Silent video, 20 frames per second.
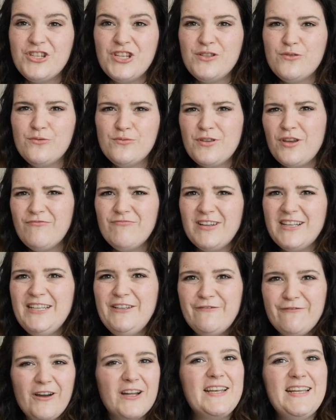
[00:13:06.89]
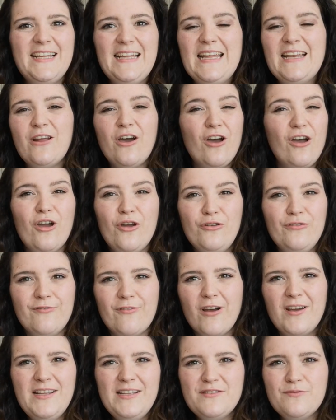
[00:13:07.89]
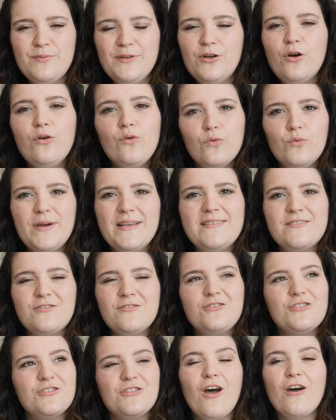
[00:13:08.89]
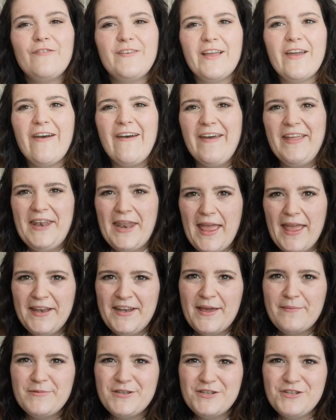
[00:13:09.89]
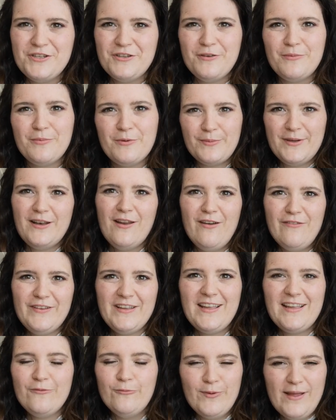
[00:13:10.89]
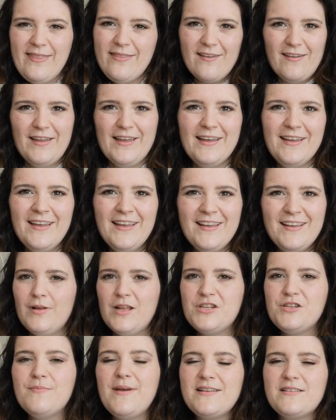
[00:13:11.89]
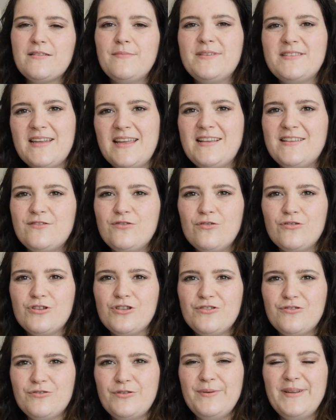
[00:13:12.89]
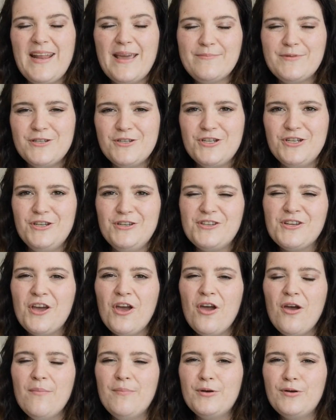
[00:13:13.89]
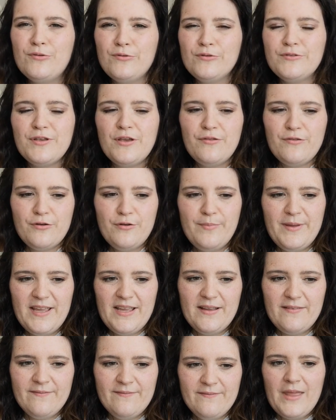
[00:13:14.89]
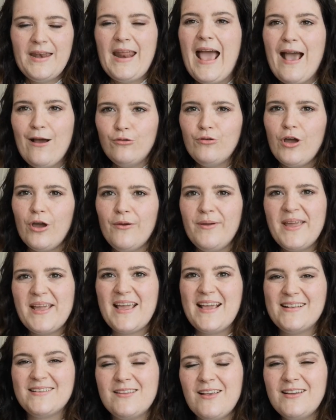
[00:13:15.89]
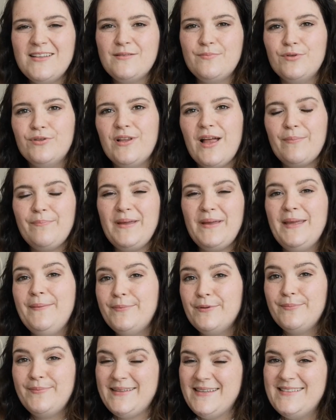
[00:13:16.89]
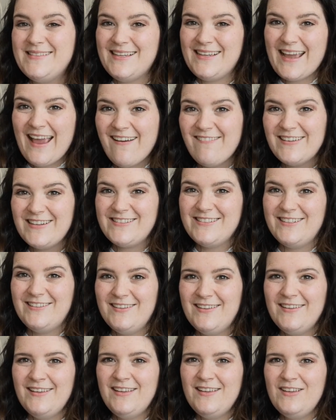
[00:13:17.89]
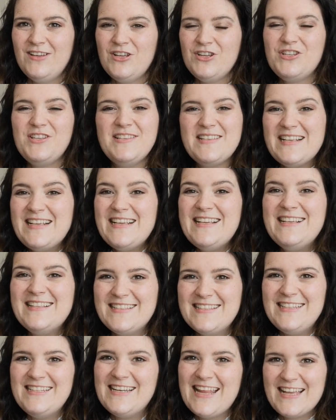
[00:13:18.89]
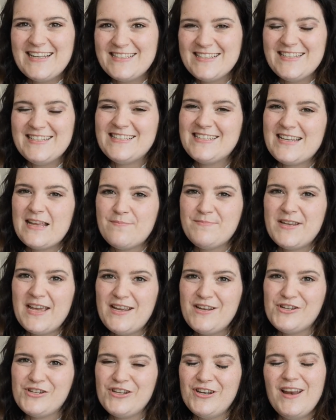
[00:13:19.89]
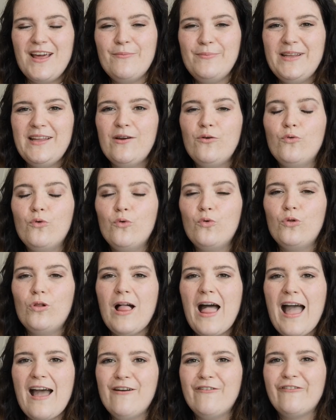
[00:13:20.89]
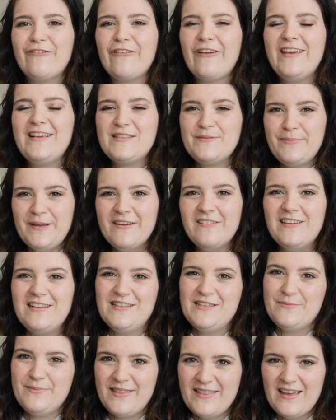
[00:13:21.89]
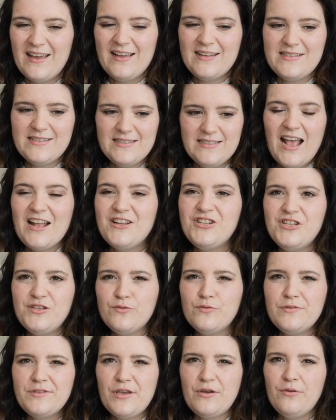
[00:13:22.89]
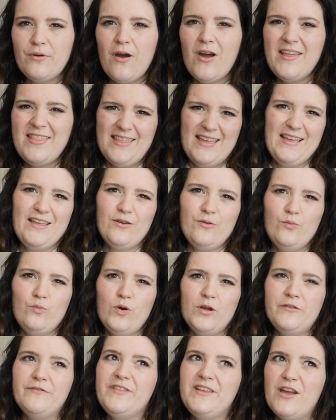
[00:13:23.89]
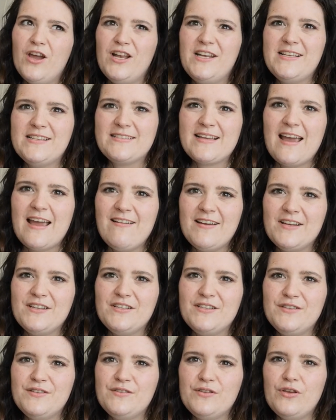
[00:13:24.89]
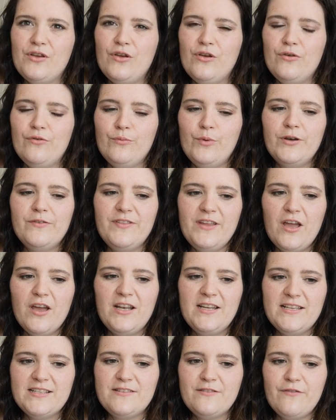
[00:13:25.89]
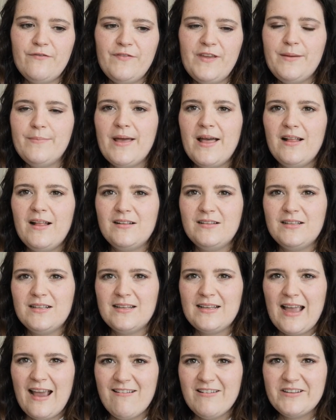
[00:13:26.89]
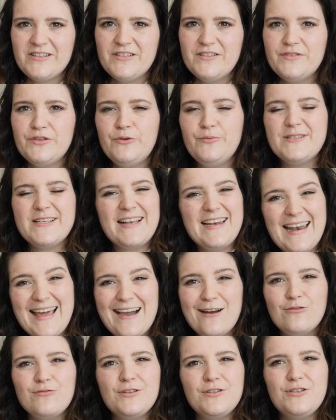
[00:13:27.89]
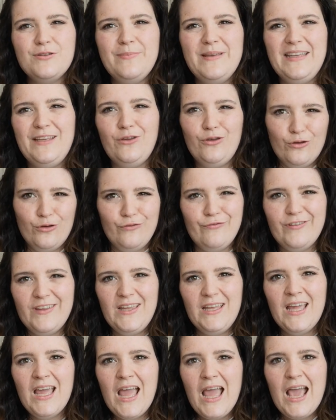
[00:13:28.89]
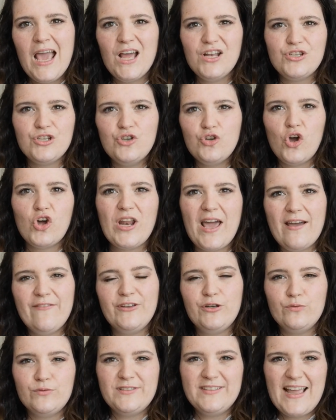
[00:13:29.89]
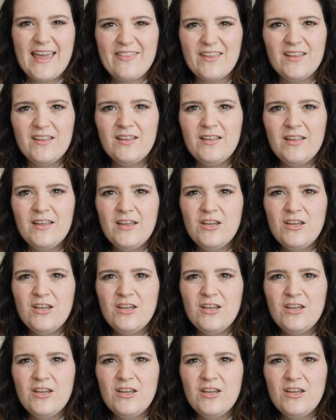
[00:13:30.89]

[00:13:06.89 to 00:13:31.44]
She's also really funny in her own right. We're not always just laughing at her ineptitude, but we're laughing with her. And she makes her mistakes not just through ineptitude, but also through being an outgoing, excitable, and people-pleasing character. She's easily led into temptation, and we all have experience with that. And she's also, I think, one of the earliest female characters who was allowed to be goofy and to not have it all together.